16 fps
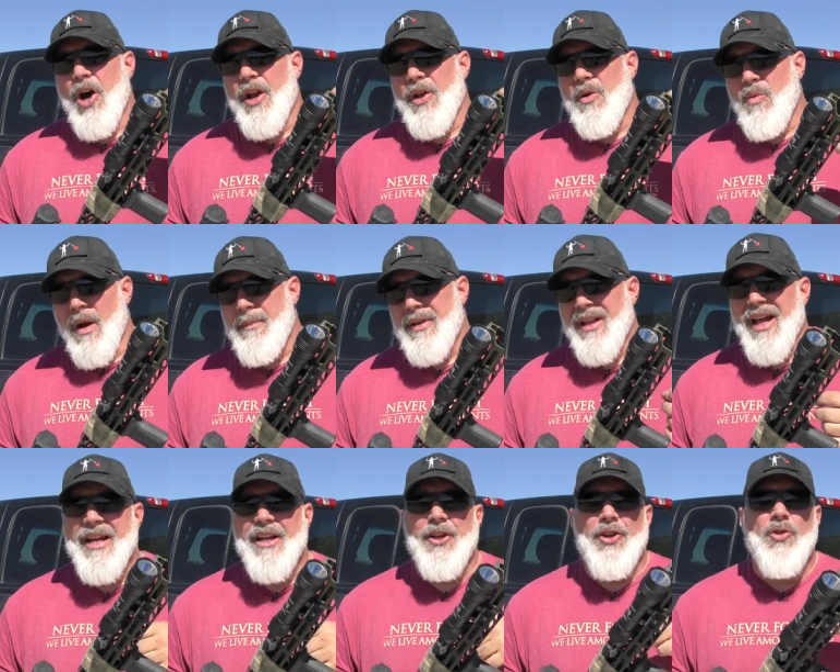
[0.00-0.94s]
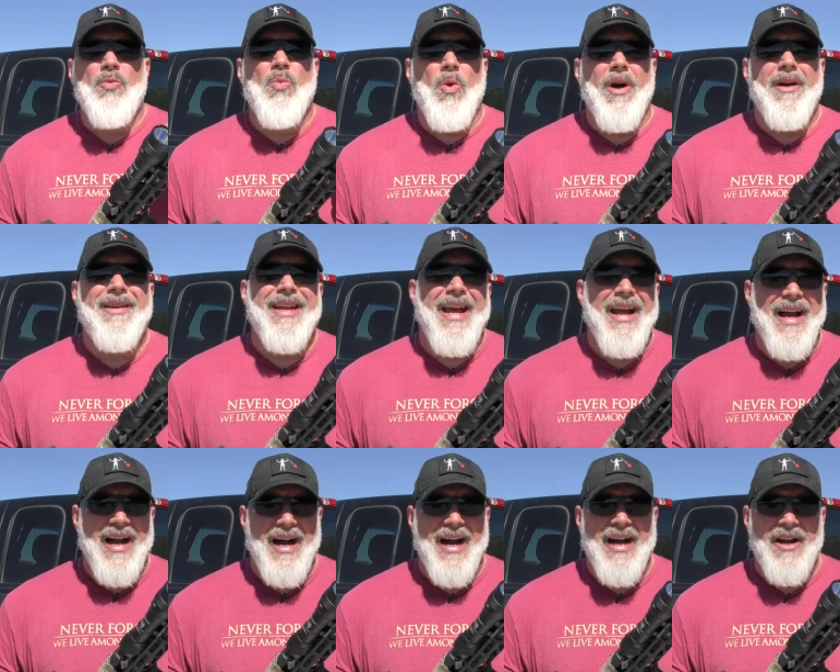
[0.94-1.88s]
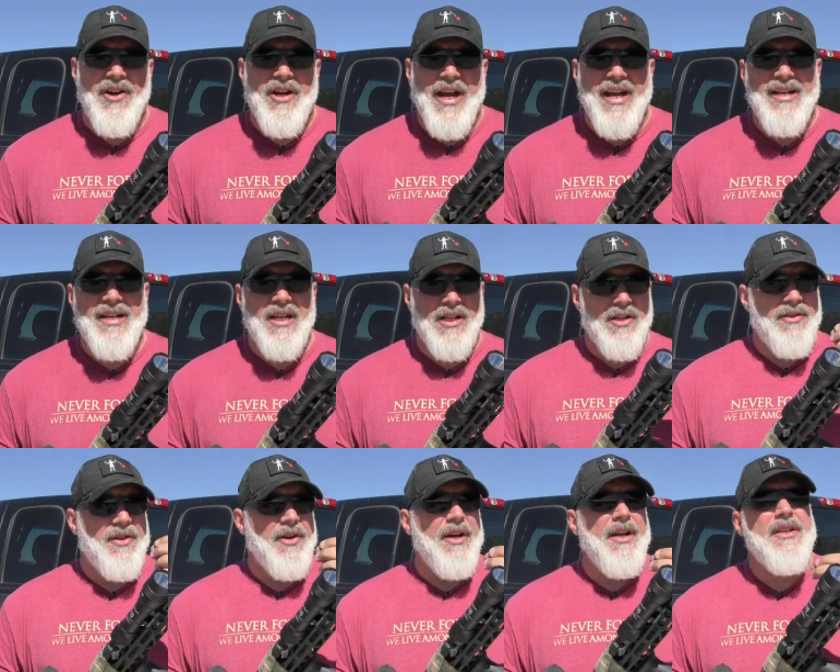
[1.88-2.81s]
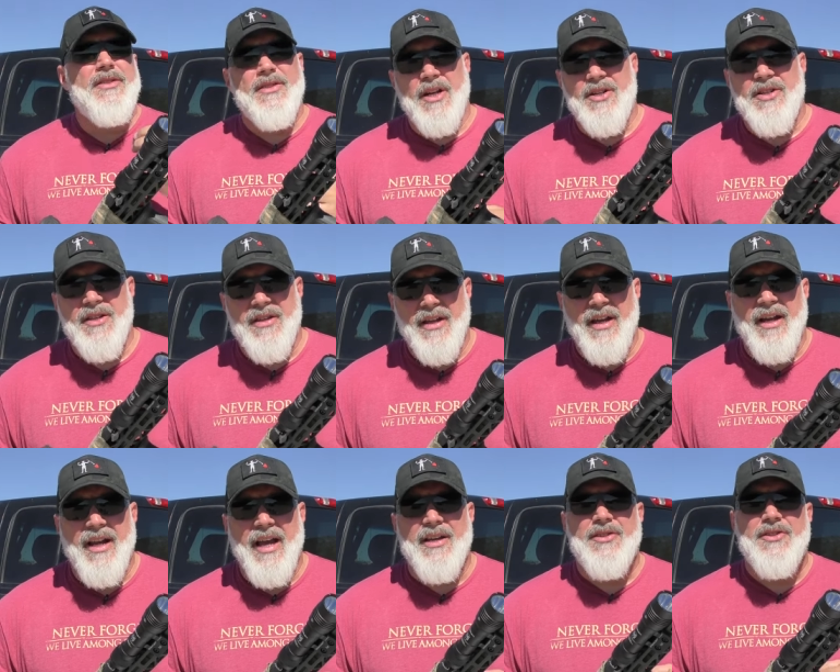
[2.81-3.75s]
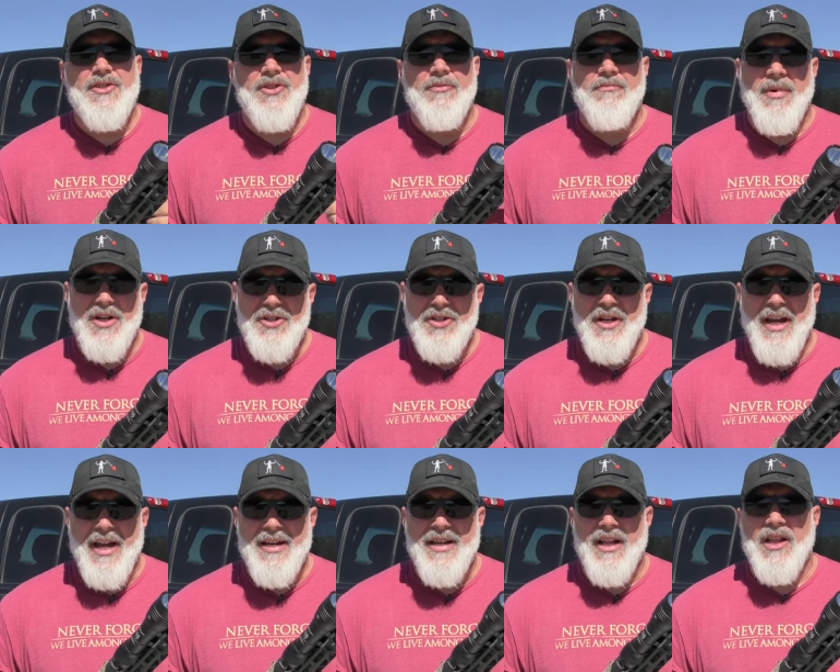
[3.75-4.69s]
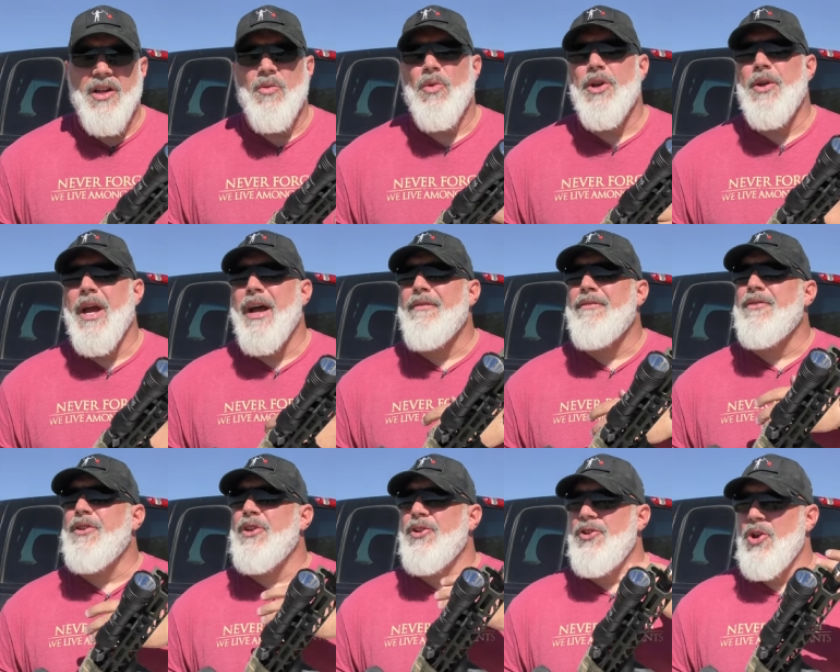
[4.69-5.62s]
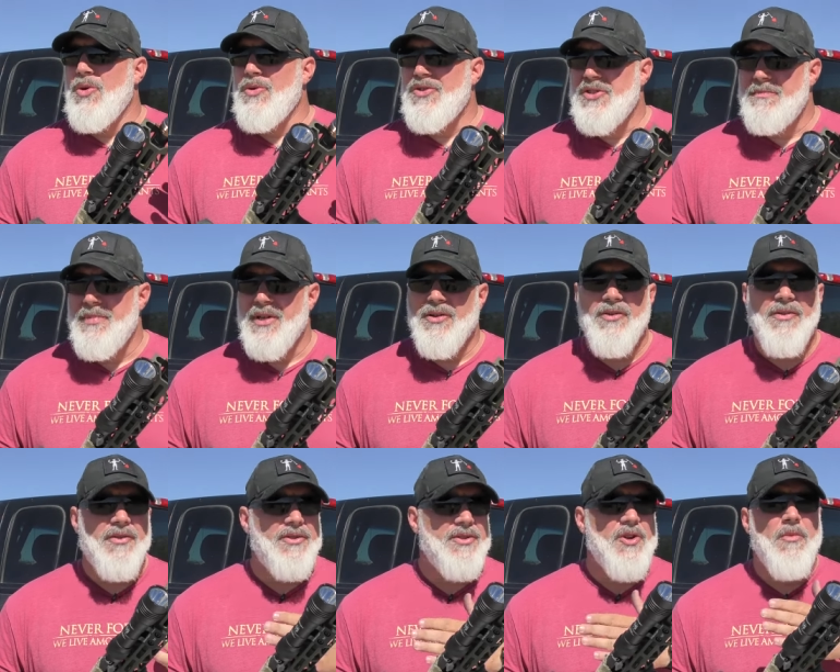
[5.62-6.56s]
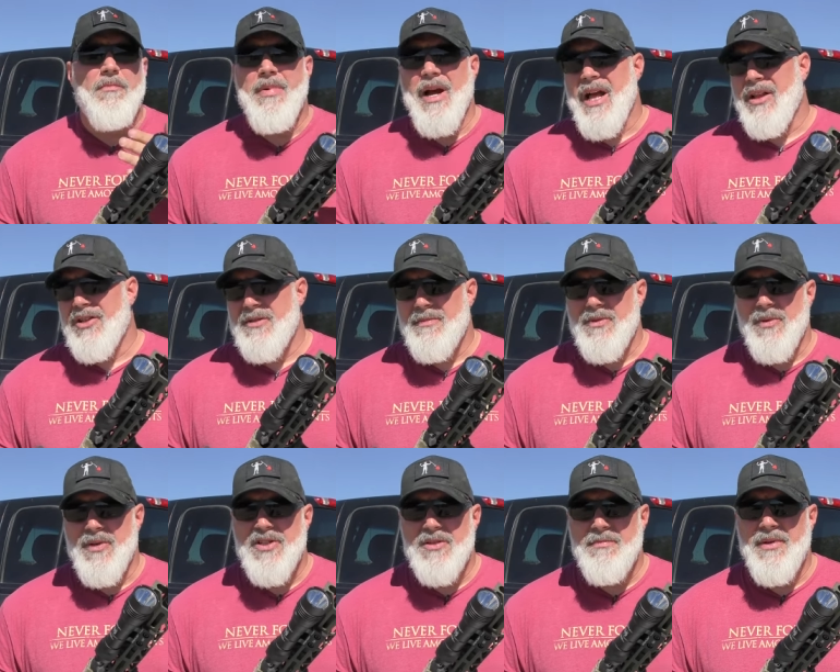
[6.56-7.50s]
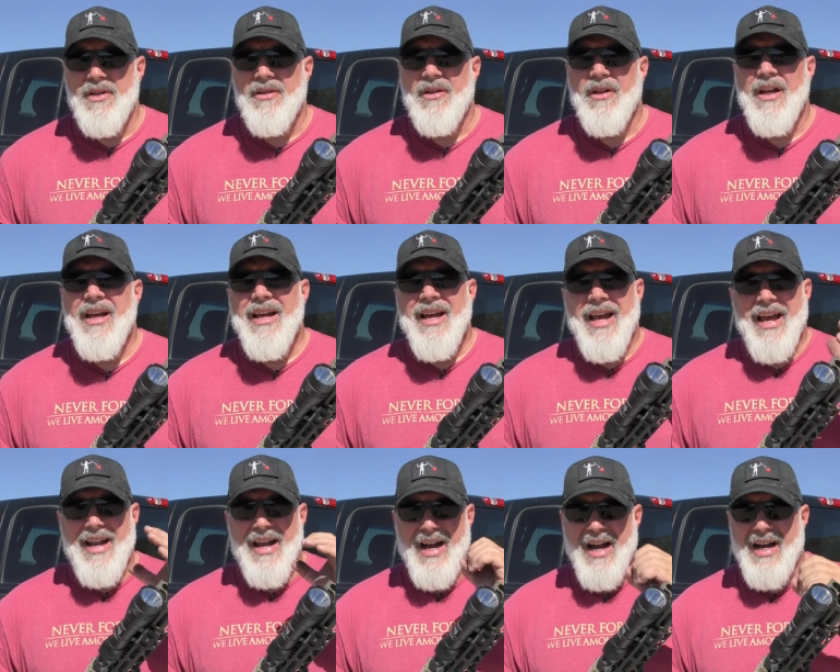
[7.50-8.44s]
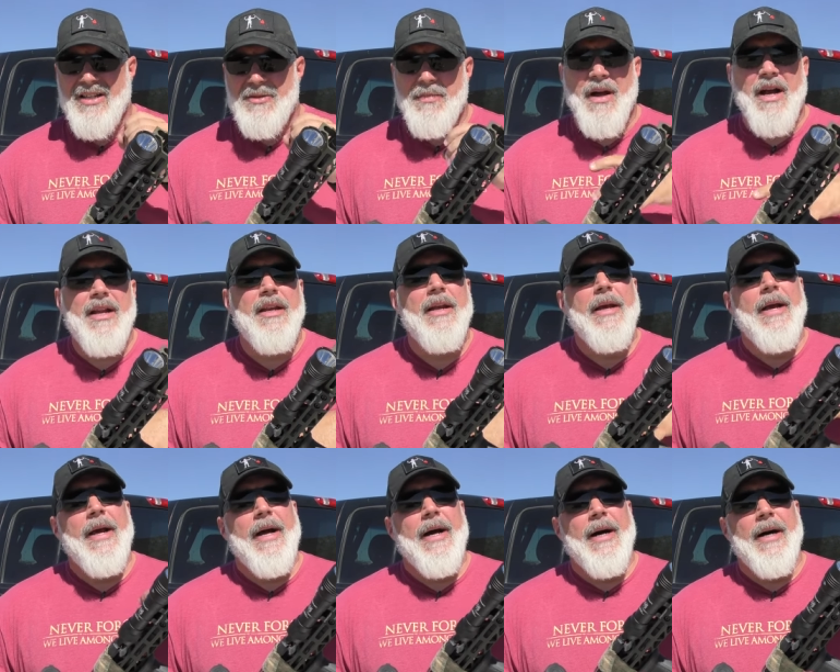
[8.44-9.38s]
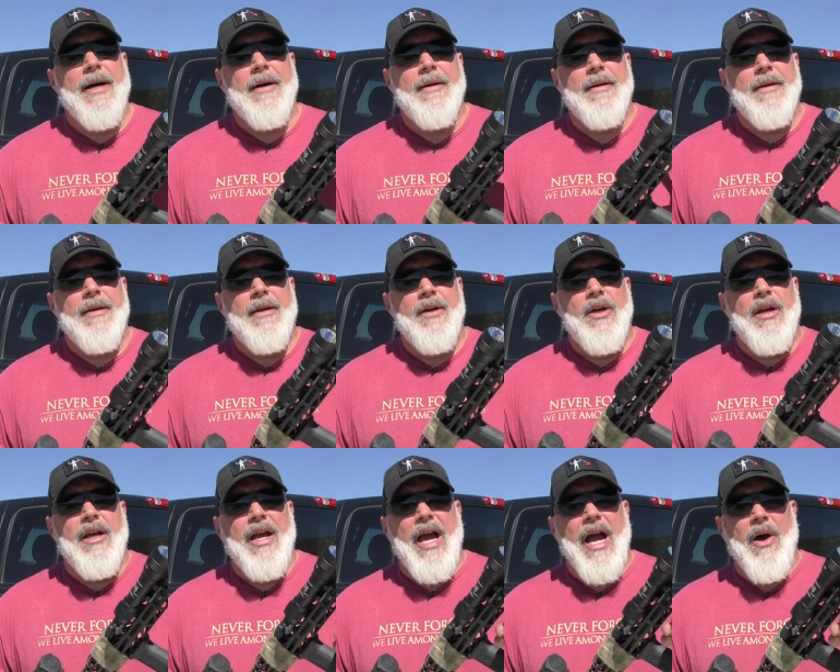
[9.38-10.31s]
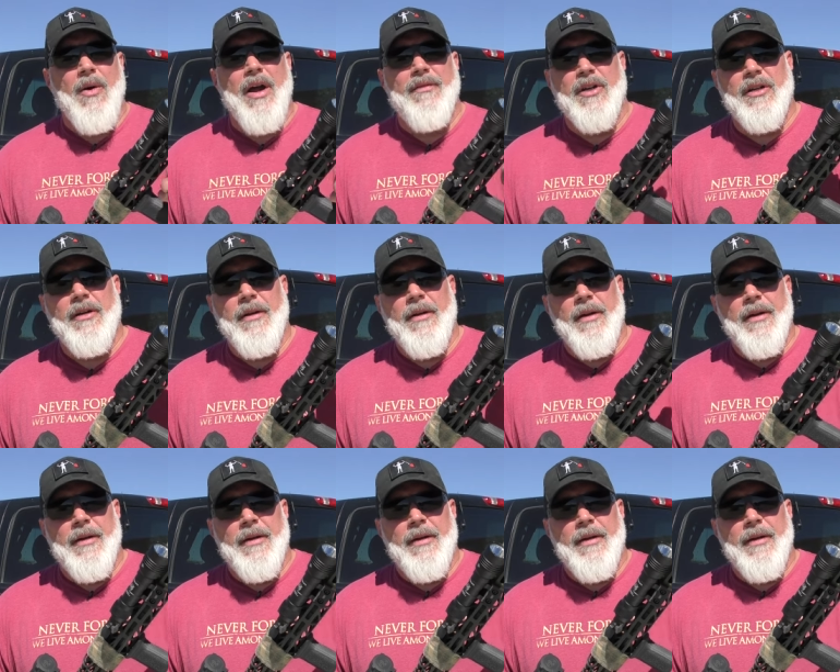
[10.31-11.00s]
on a weapon light, you want a higher candela. There is such thing as too much candela where you have no spill. There's no balance between spill and hotspot. Uh, however,